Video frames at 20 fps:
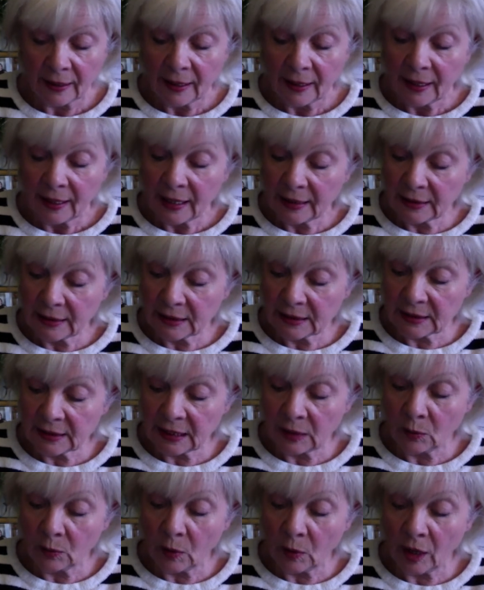In the
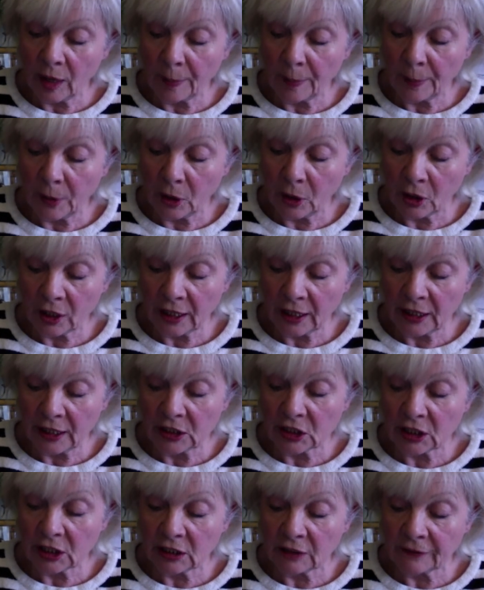same way, a blockage
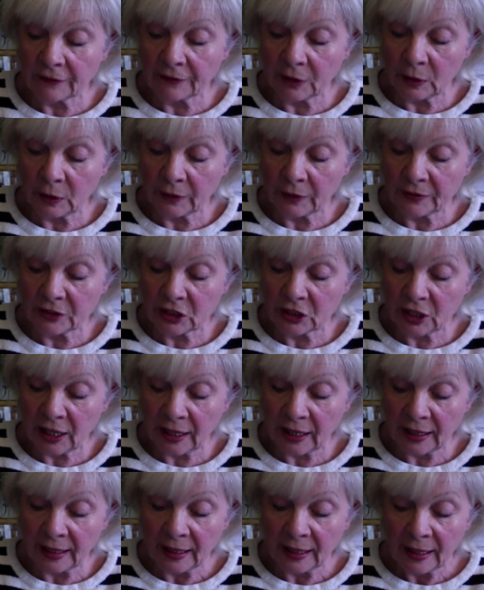in the flow of
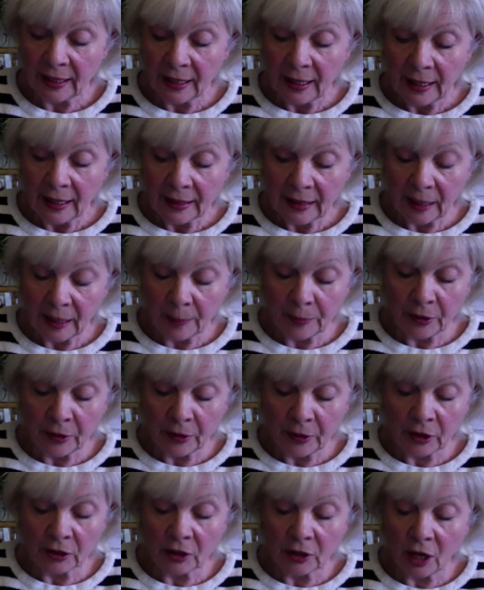chi can bring
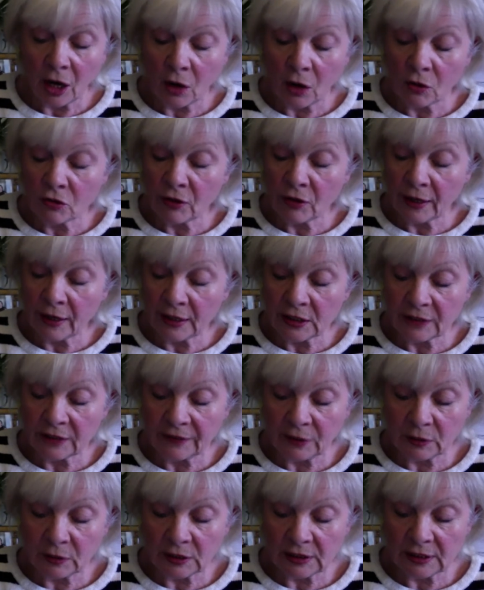on a whole range of
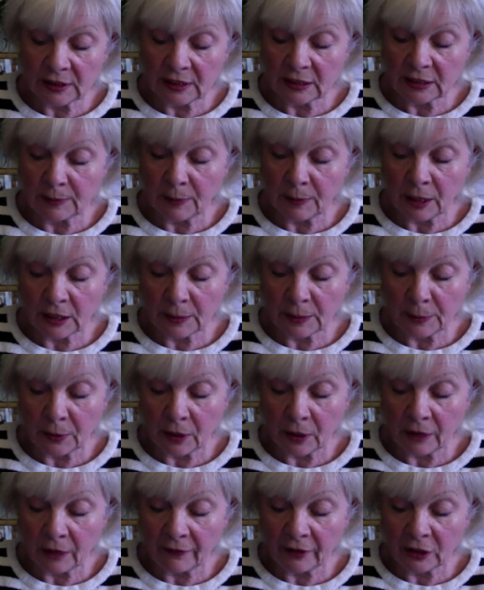illnesses by
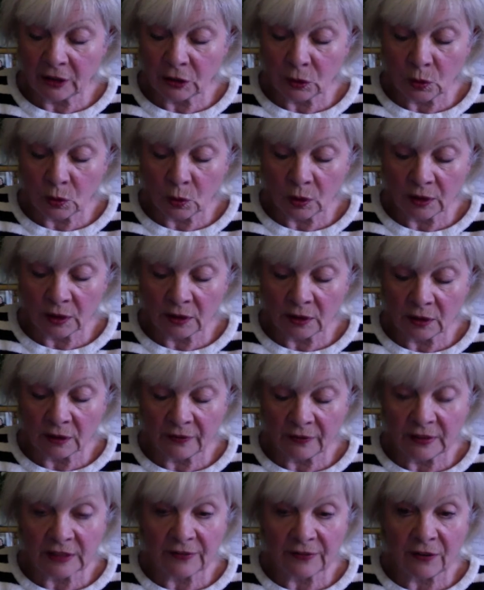depriving an organ of
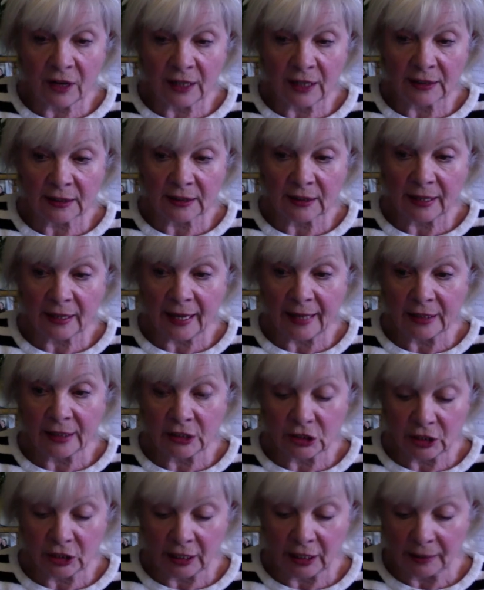its vital
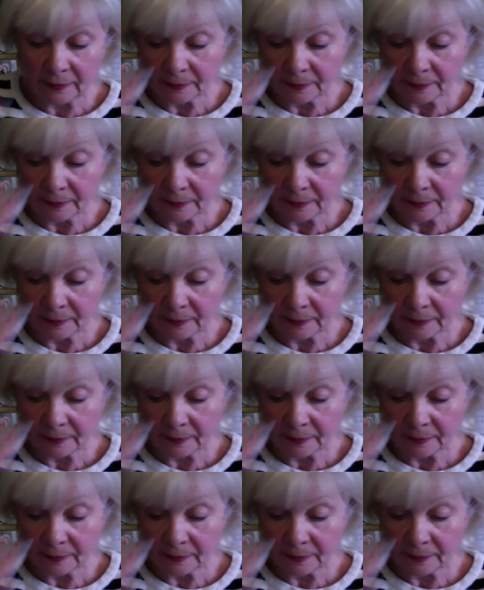energy.